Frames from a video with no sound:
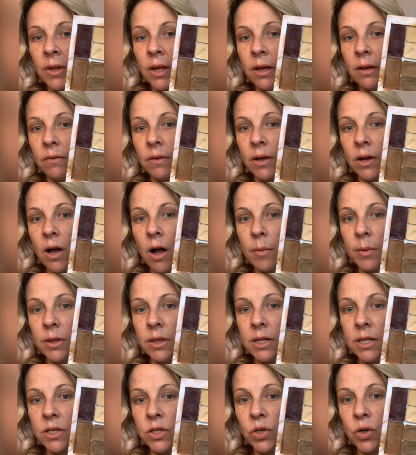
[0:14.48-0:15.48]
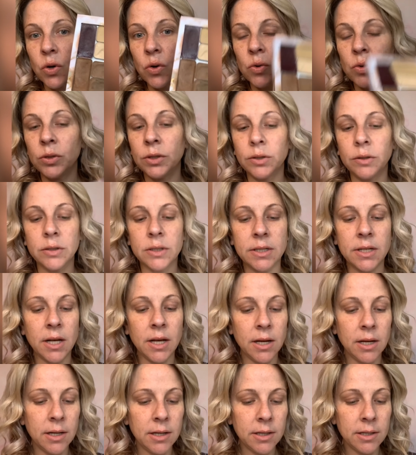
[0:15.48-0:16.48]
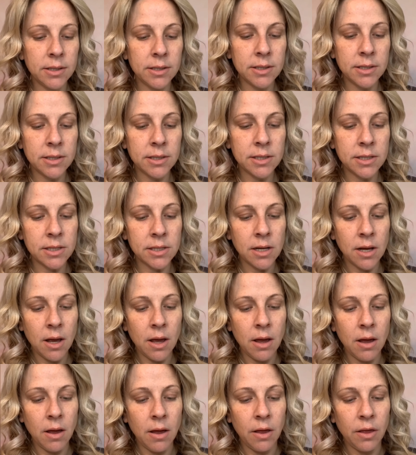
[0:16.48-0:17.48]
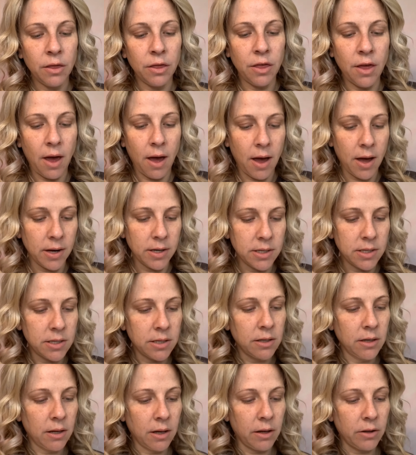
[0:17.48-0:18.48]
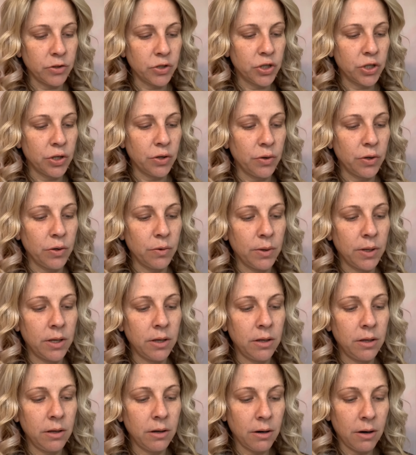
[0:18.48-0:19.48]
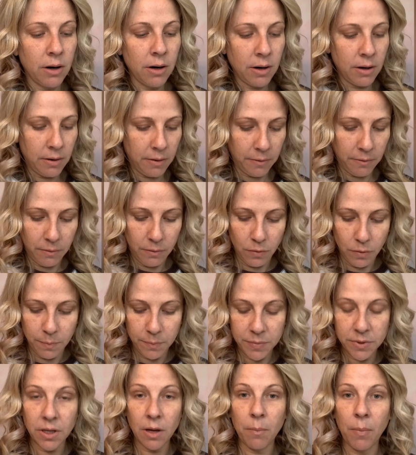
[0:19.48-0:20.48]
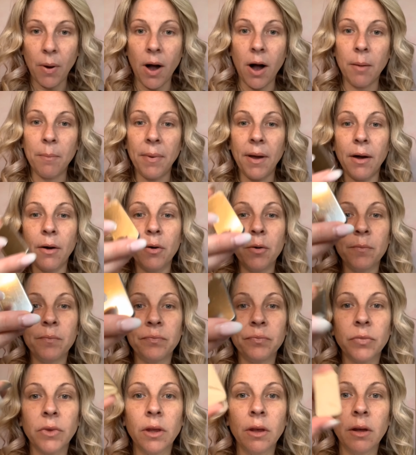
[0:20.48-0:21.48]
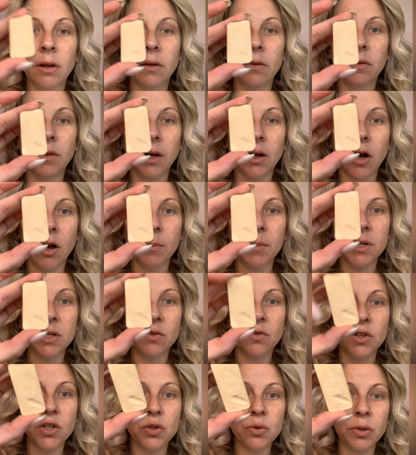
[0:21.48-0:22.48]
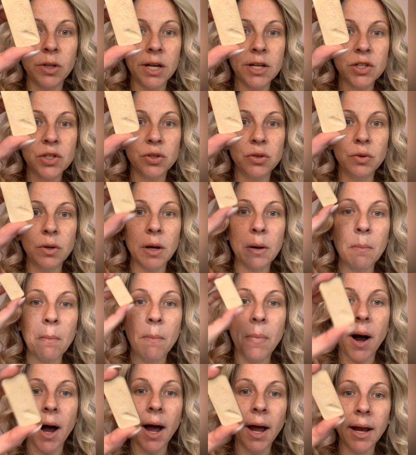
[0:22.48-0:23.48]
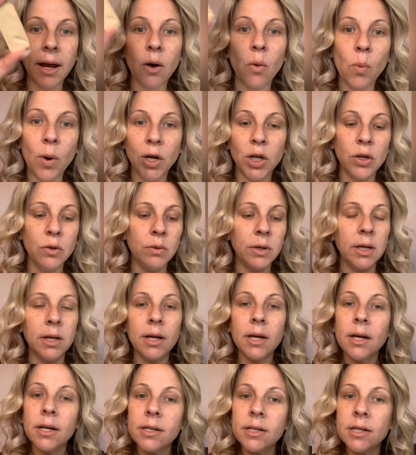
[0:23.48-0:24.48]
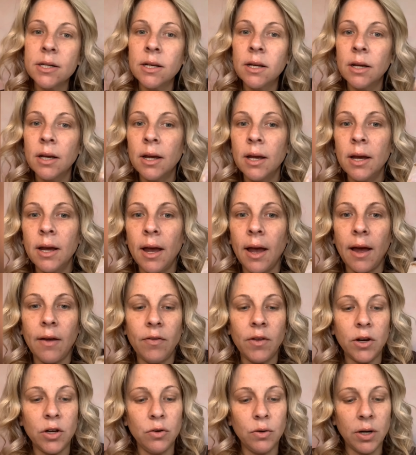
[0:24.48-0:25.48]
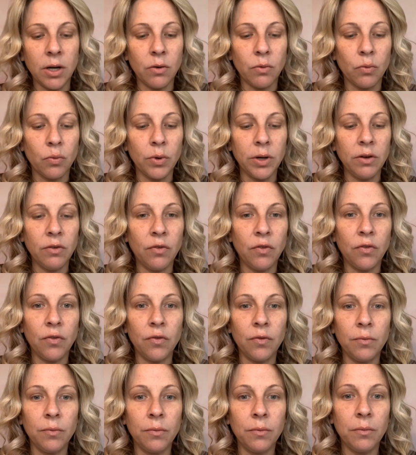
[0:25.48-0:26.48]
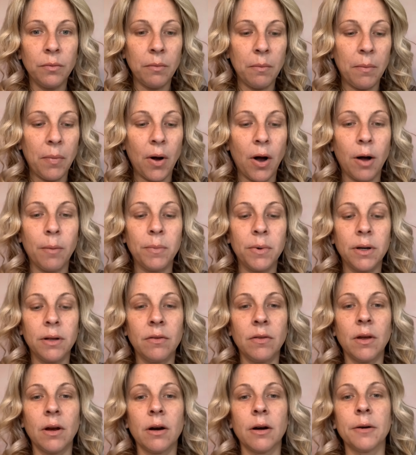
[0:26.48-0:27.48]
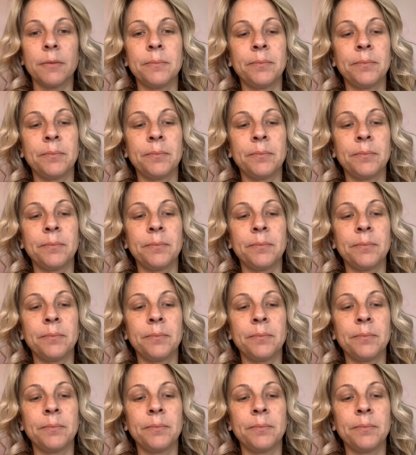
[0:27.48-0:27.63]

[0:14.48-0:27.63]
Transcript: They come in these cool little tins that I'll show you here. Oops, they pop out. They come individualized, so you can buy it when you need it, and then you can pop it in there.